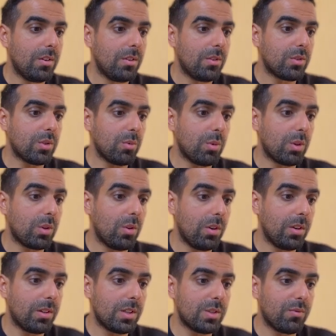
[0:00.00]
So we're
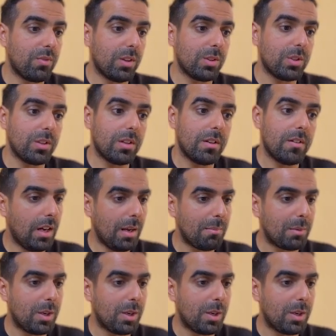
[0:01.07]
calling this function. I'm